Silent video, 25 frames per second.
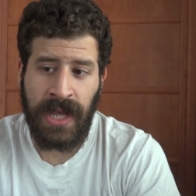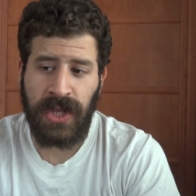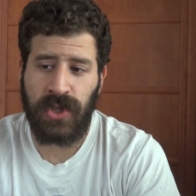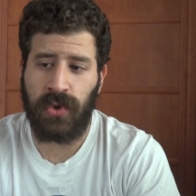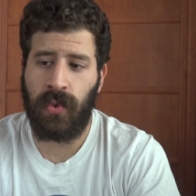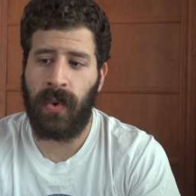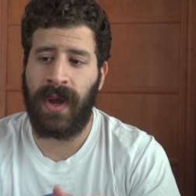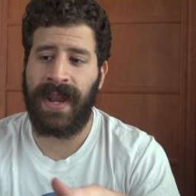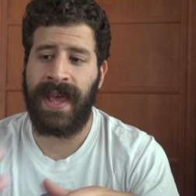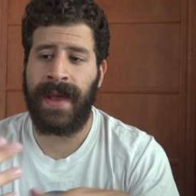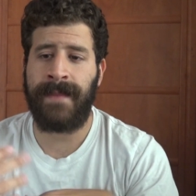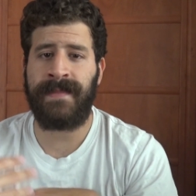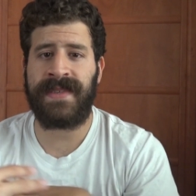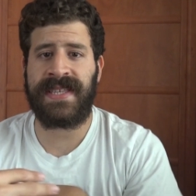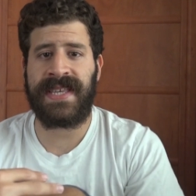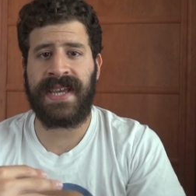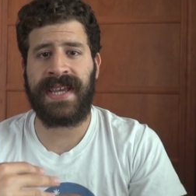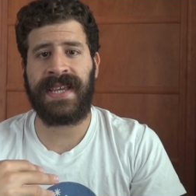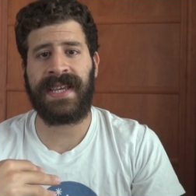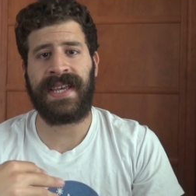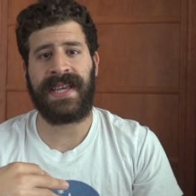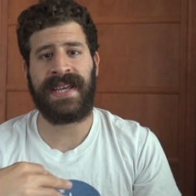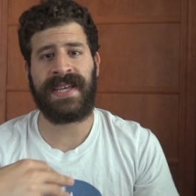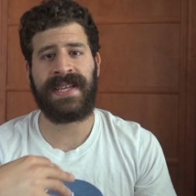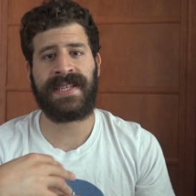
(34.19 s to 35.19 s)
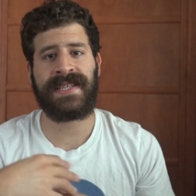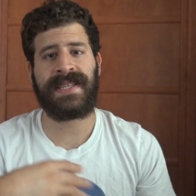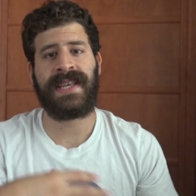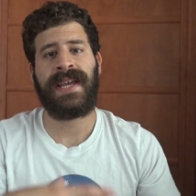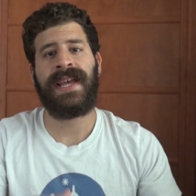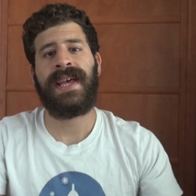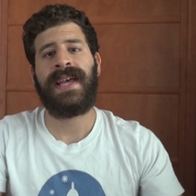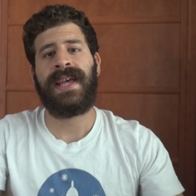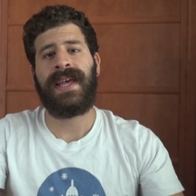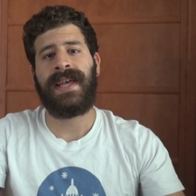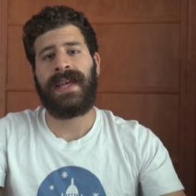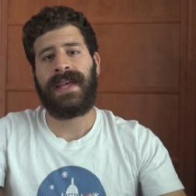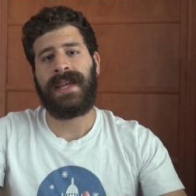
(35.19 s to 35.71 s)
So what I'm saying
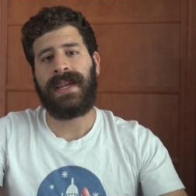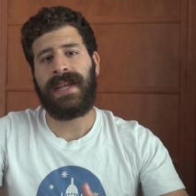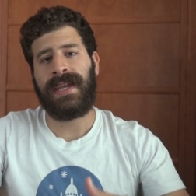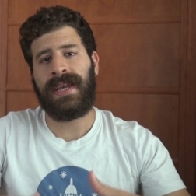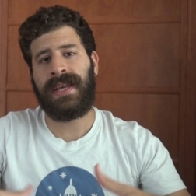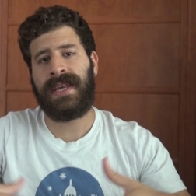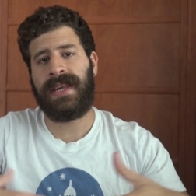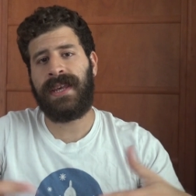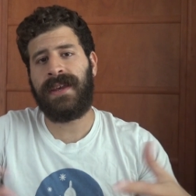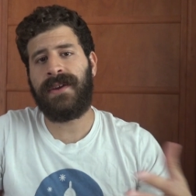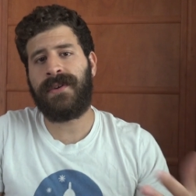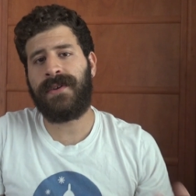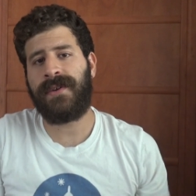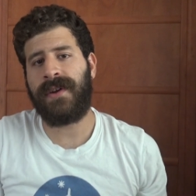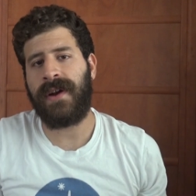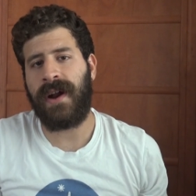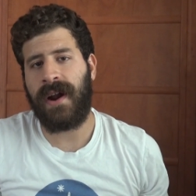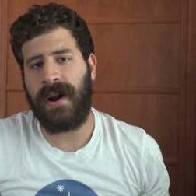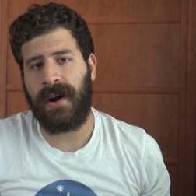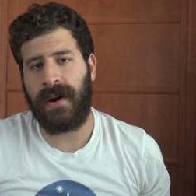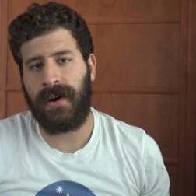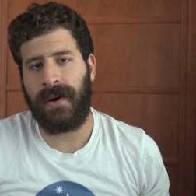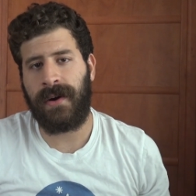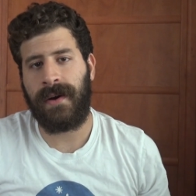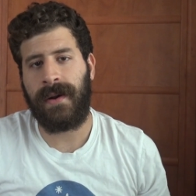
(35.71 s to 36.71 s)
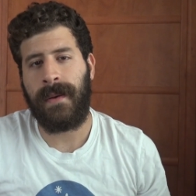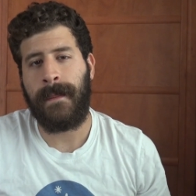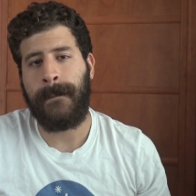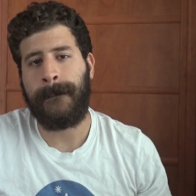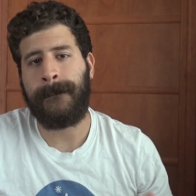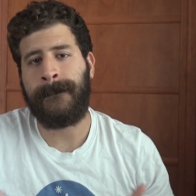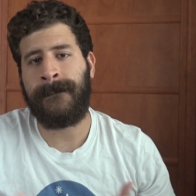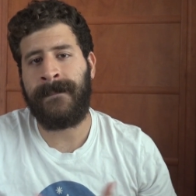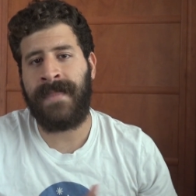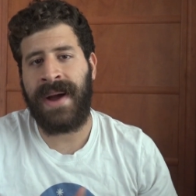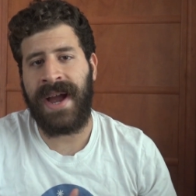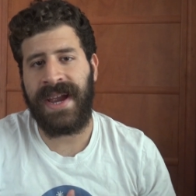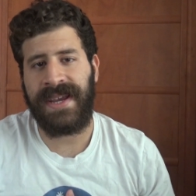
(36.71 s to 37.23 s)
is here are
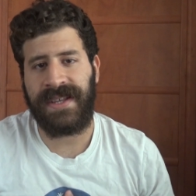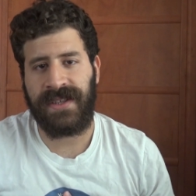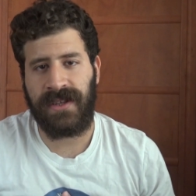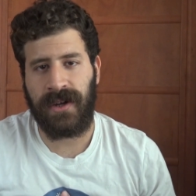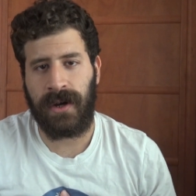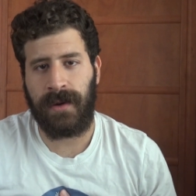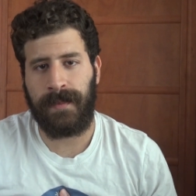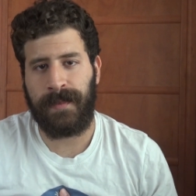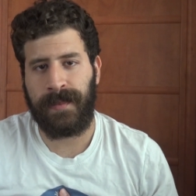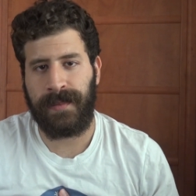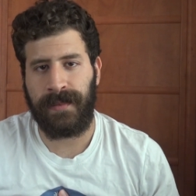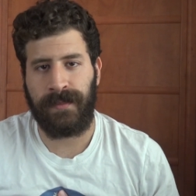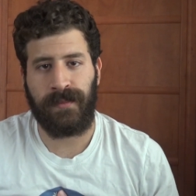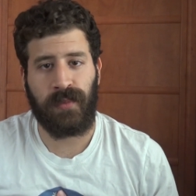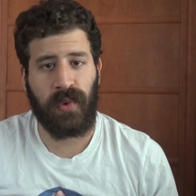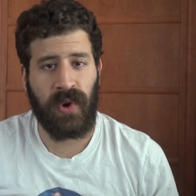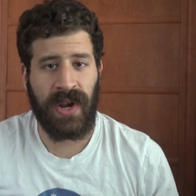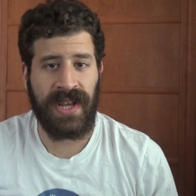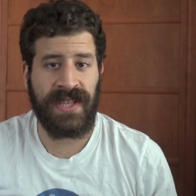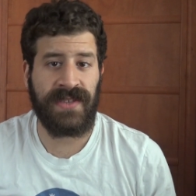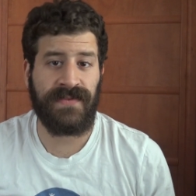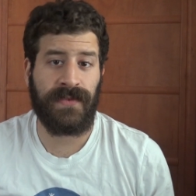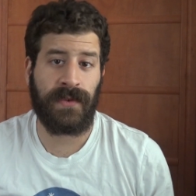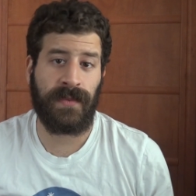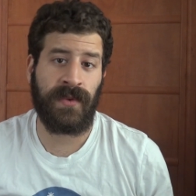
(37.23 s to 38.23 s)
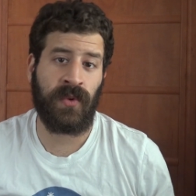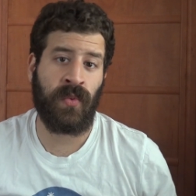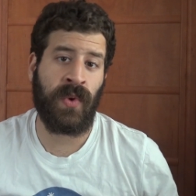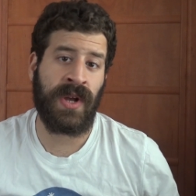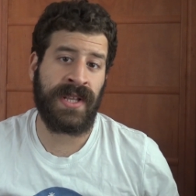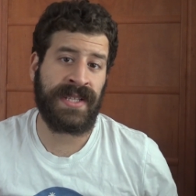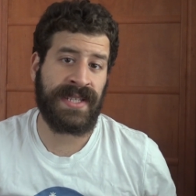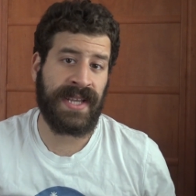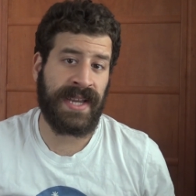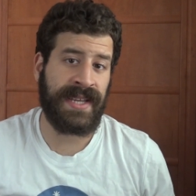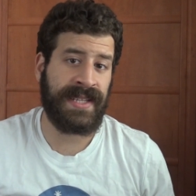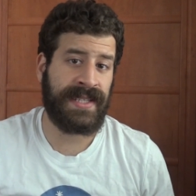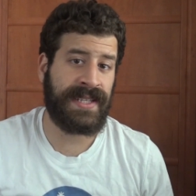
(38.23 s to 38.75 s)
my top brands from the
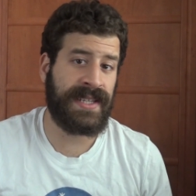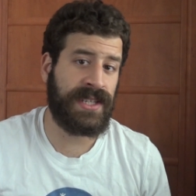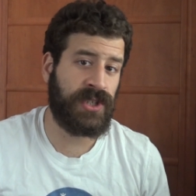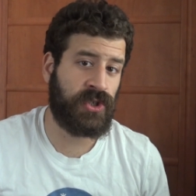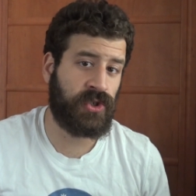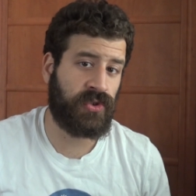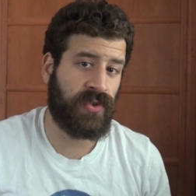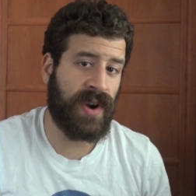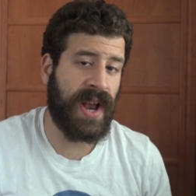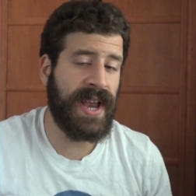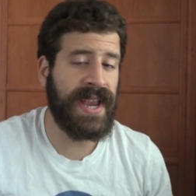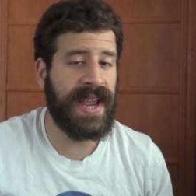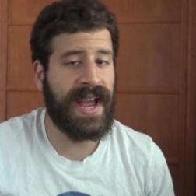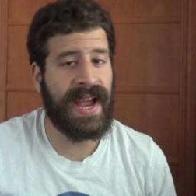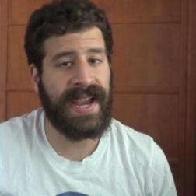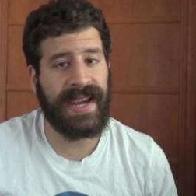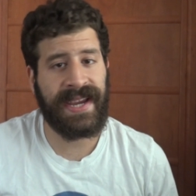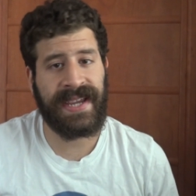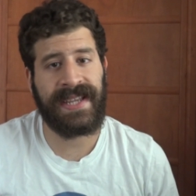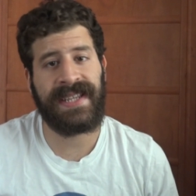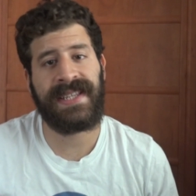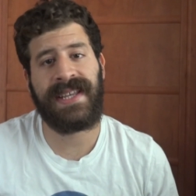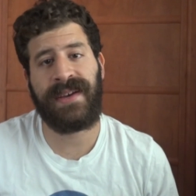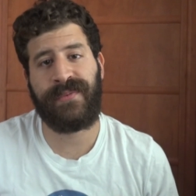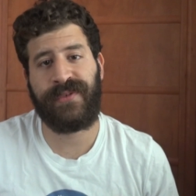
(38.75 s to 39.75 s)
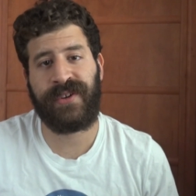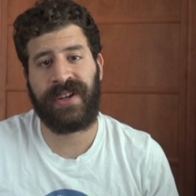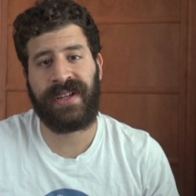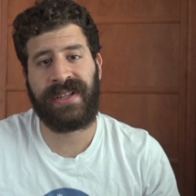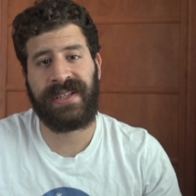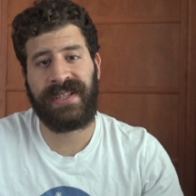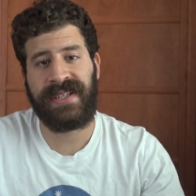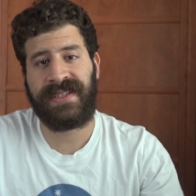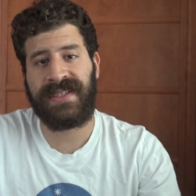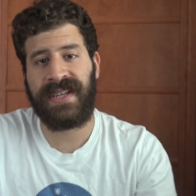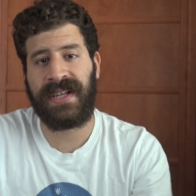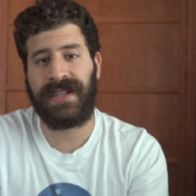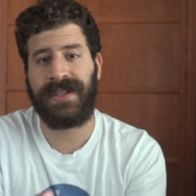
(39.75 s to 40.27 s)
ones I did try. I can
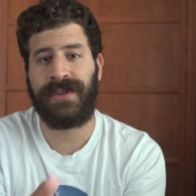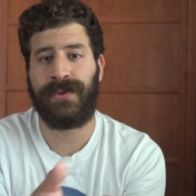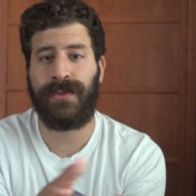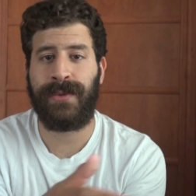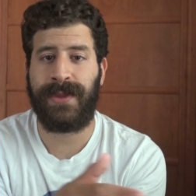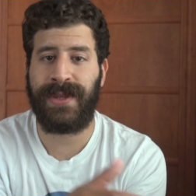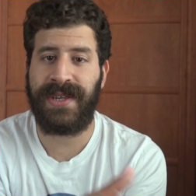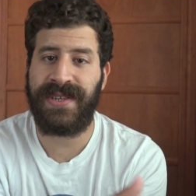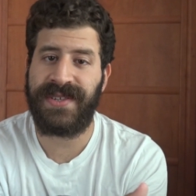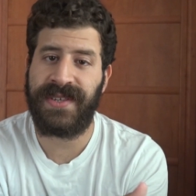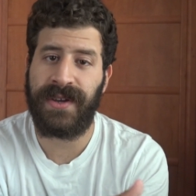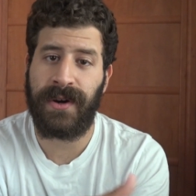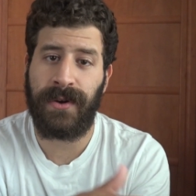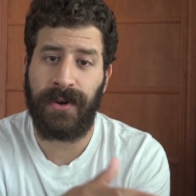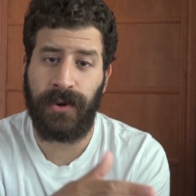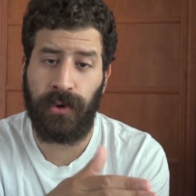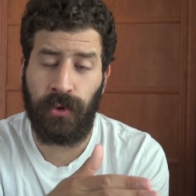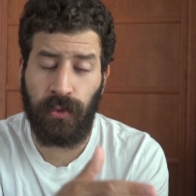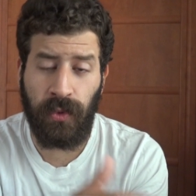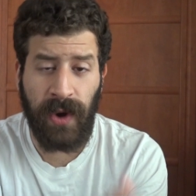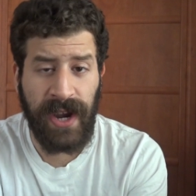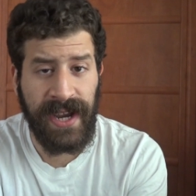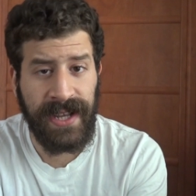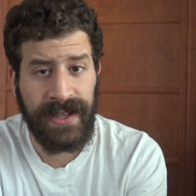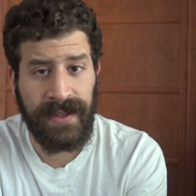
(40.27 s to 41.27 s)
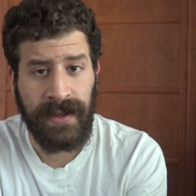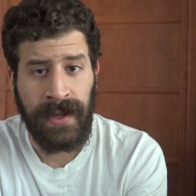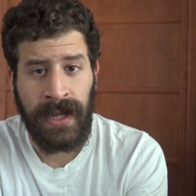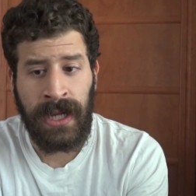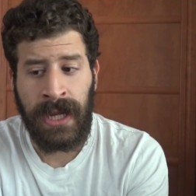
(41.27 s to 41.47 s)
definitely tell you these are great,